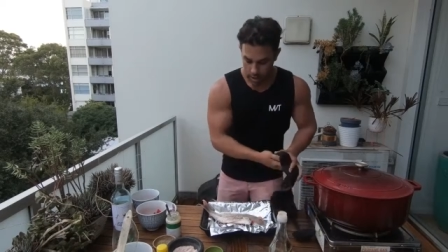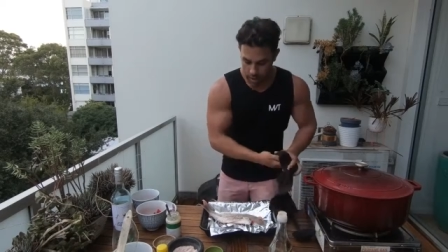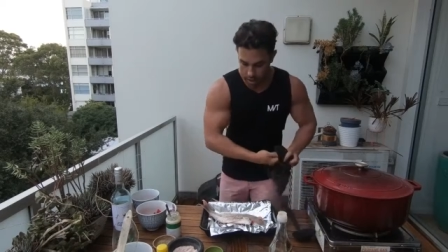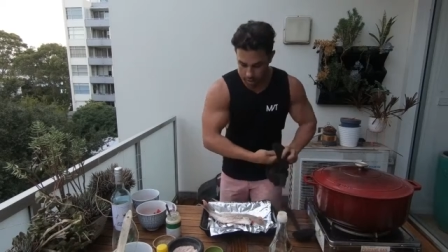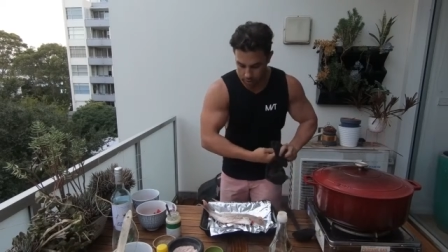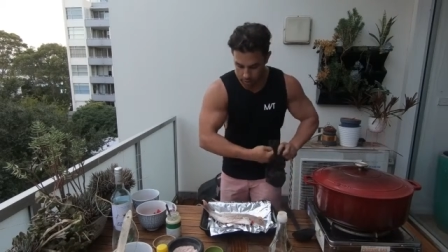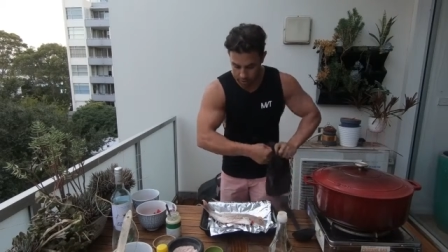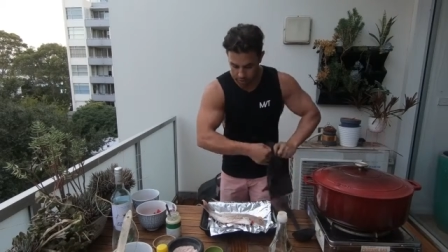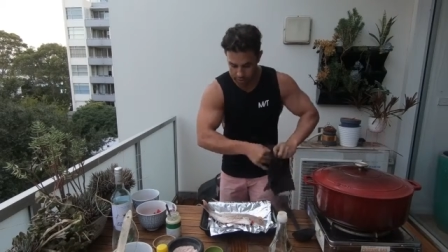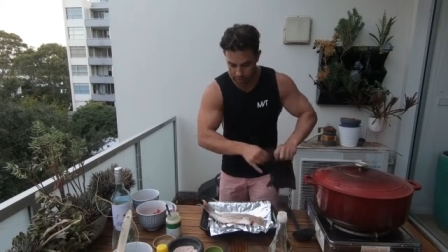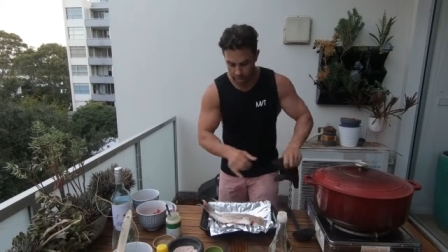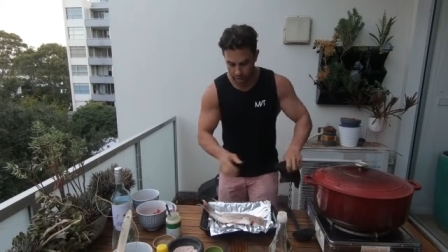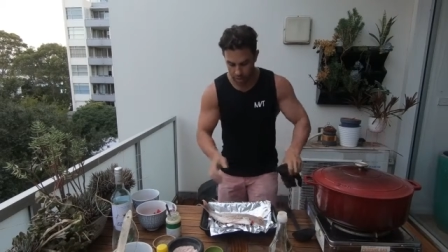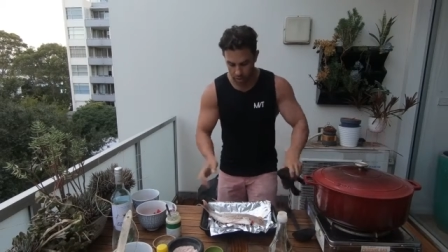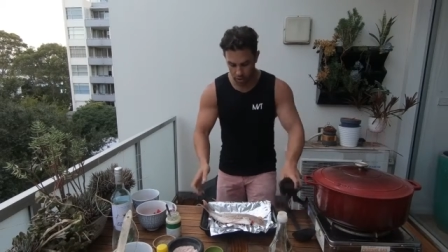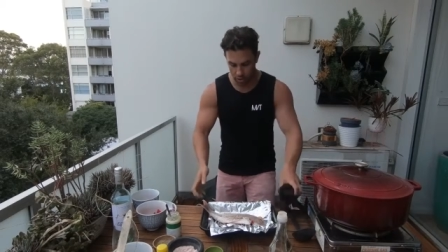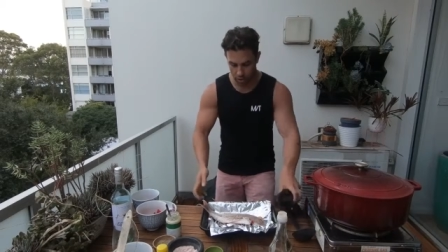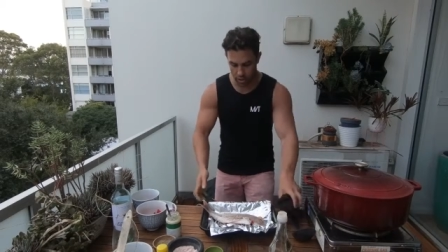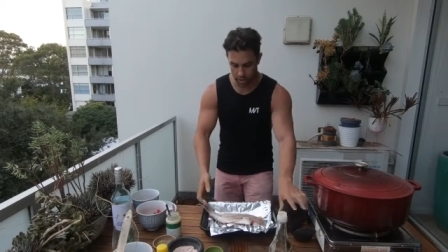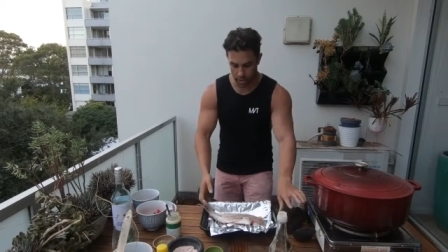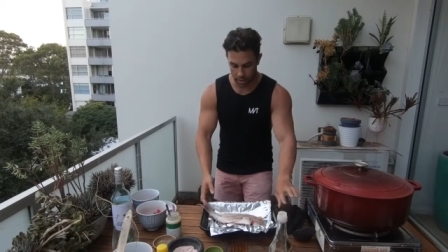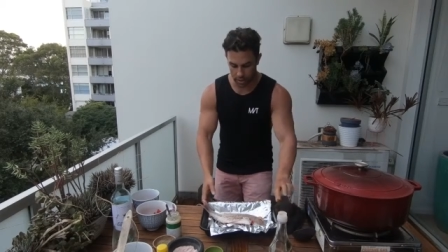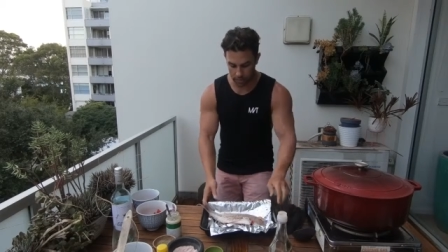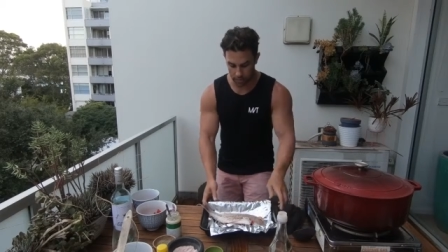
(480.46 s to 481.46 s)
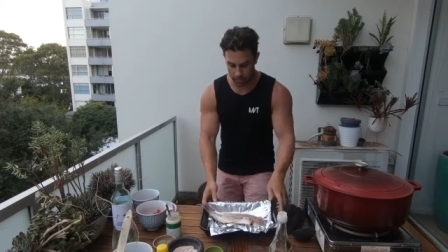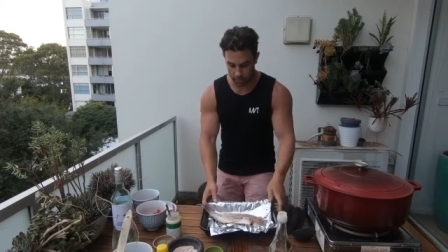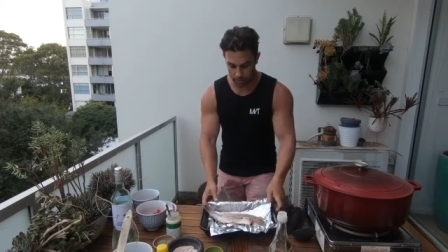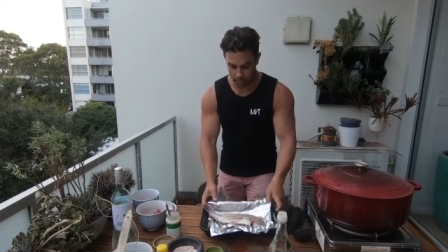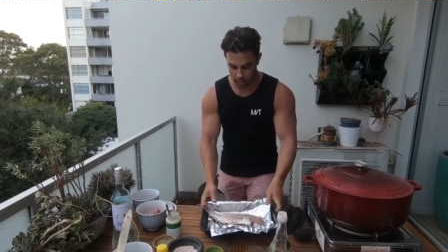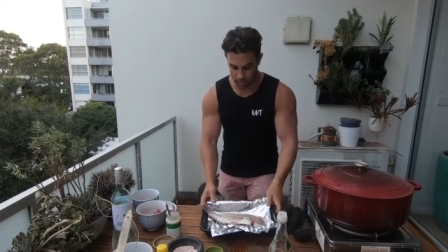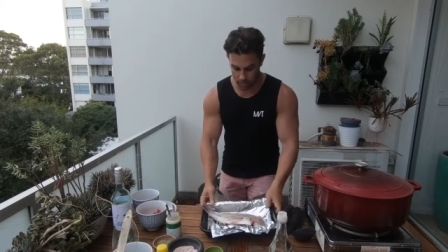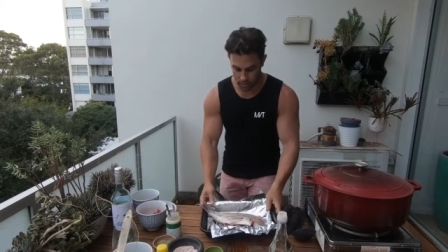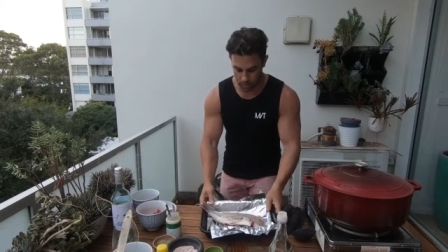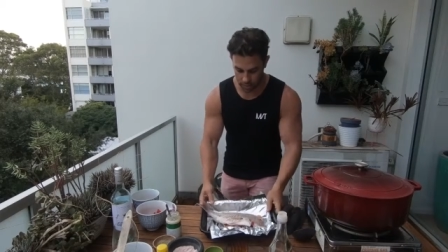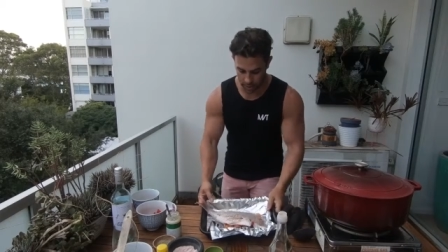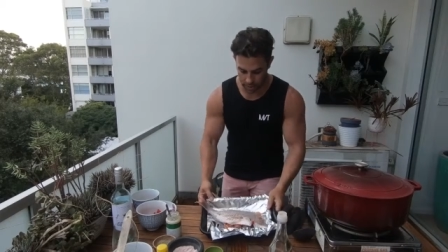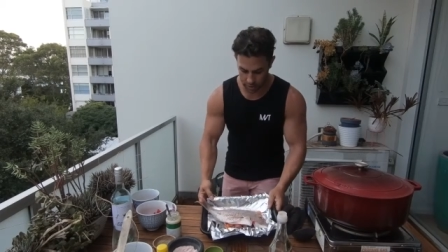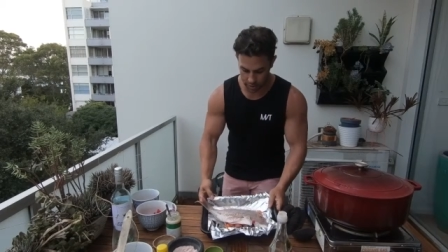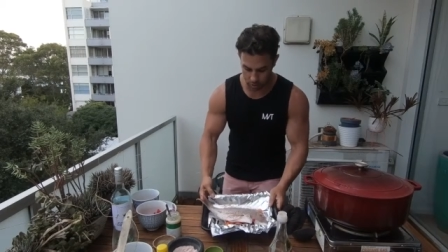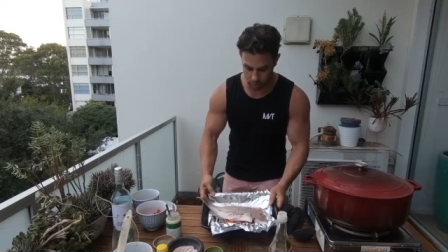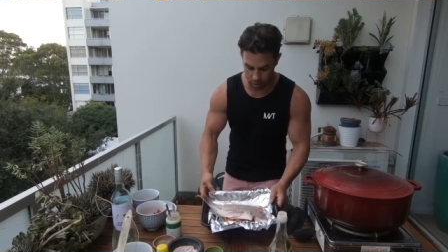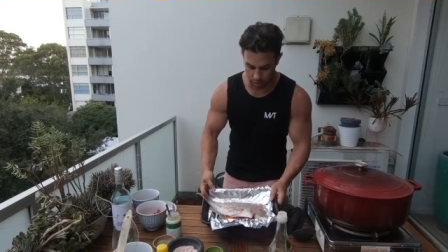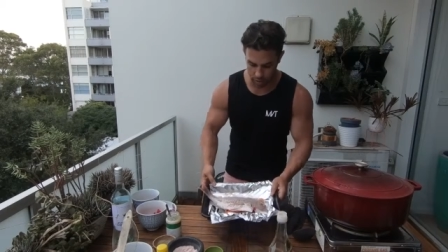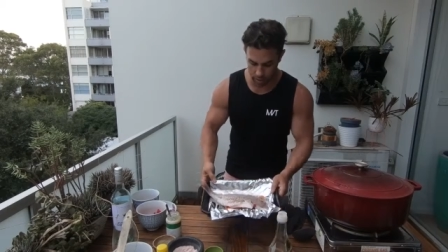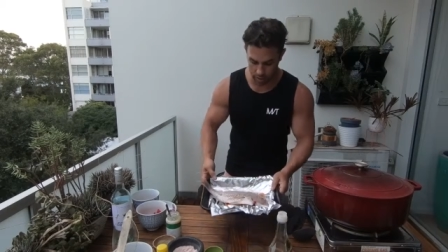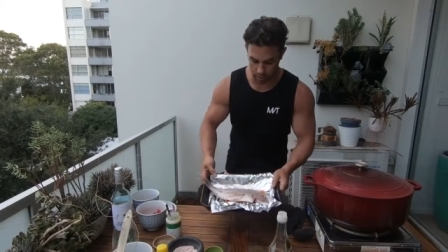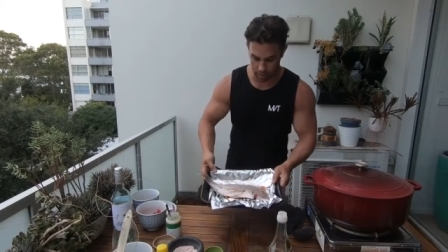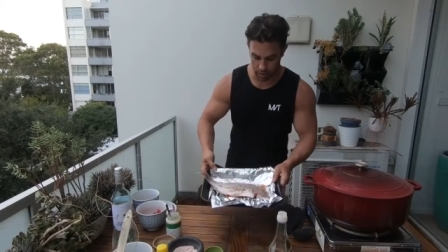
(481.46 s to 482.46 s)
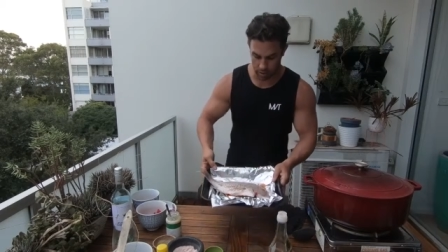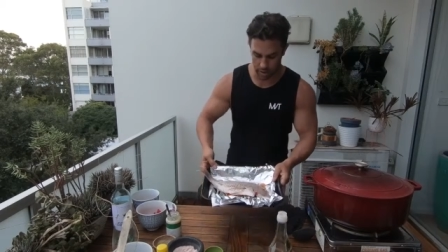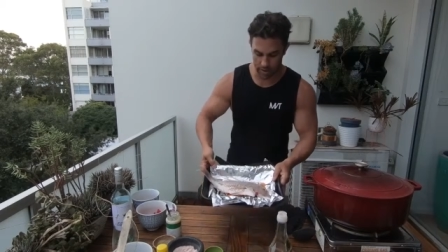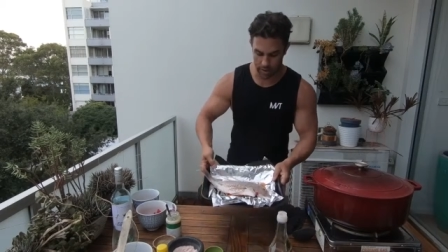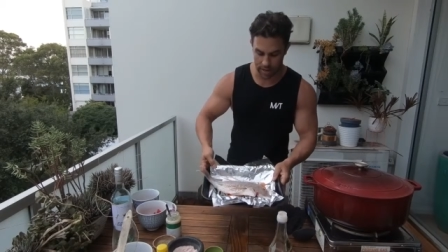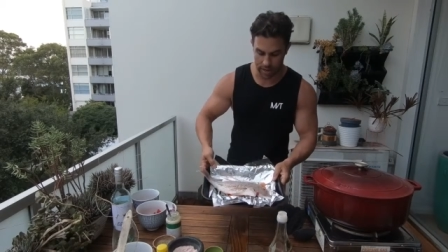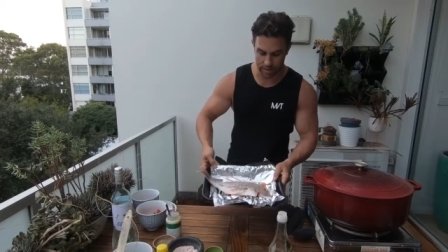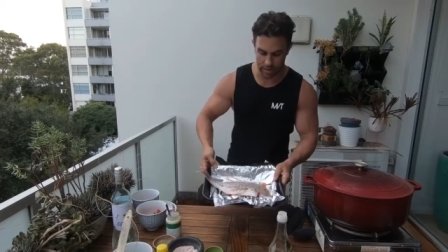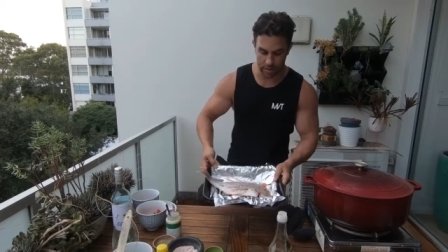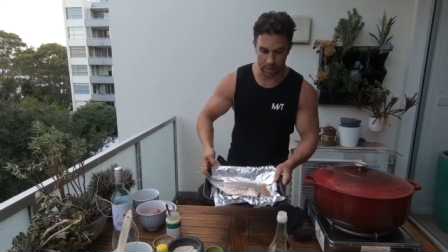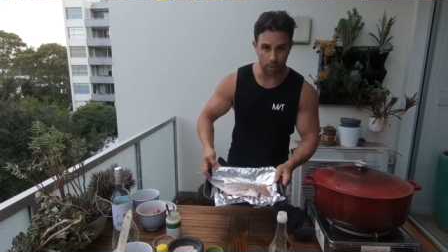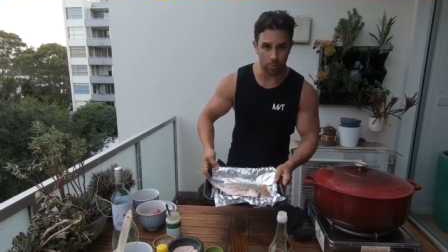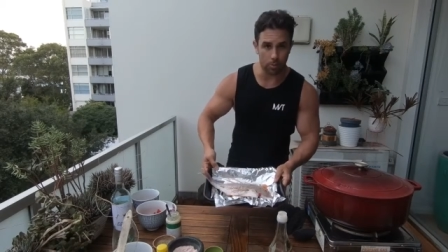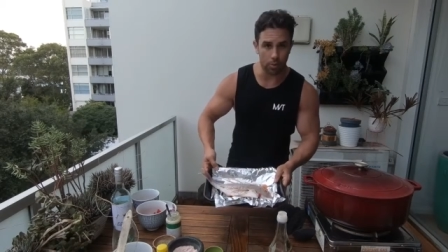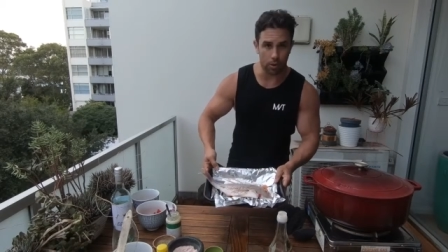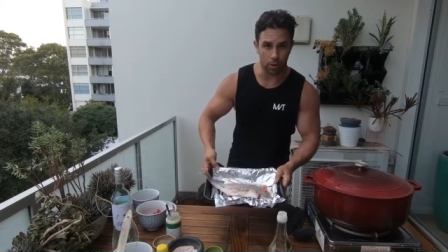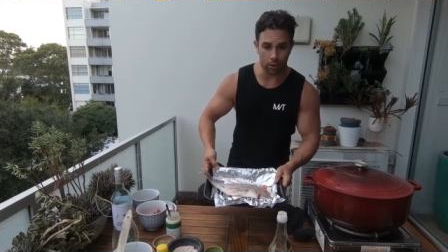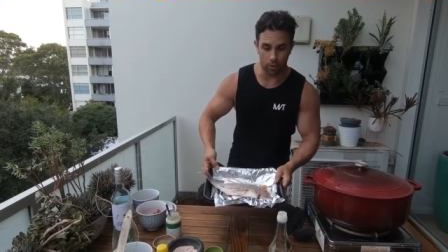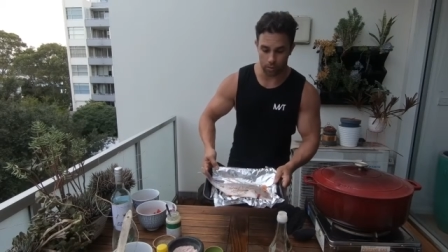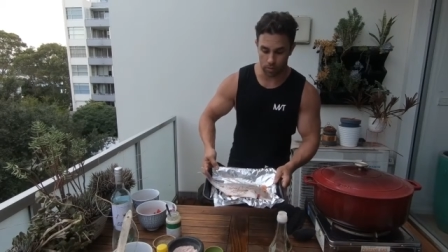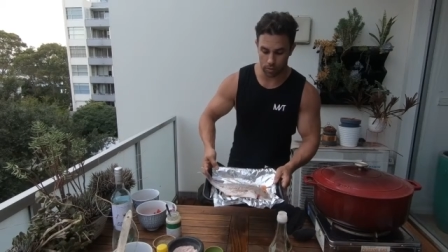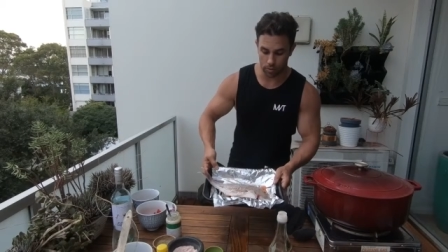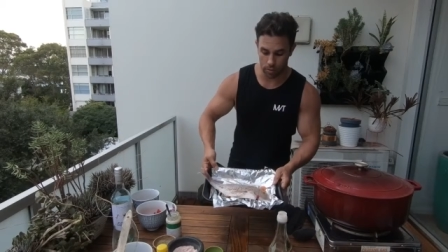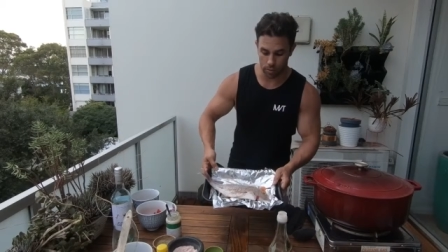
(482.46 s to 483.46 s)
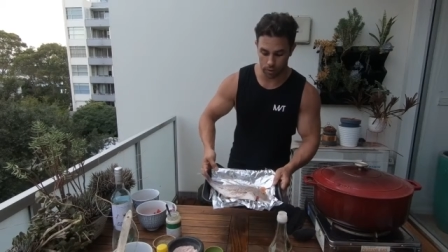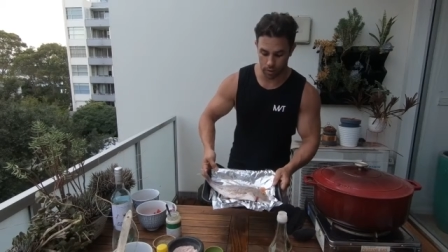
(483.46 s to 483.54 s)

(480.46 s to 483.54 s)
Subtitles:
How good is that looking? It's really, really that simple.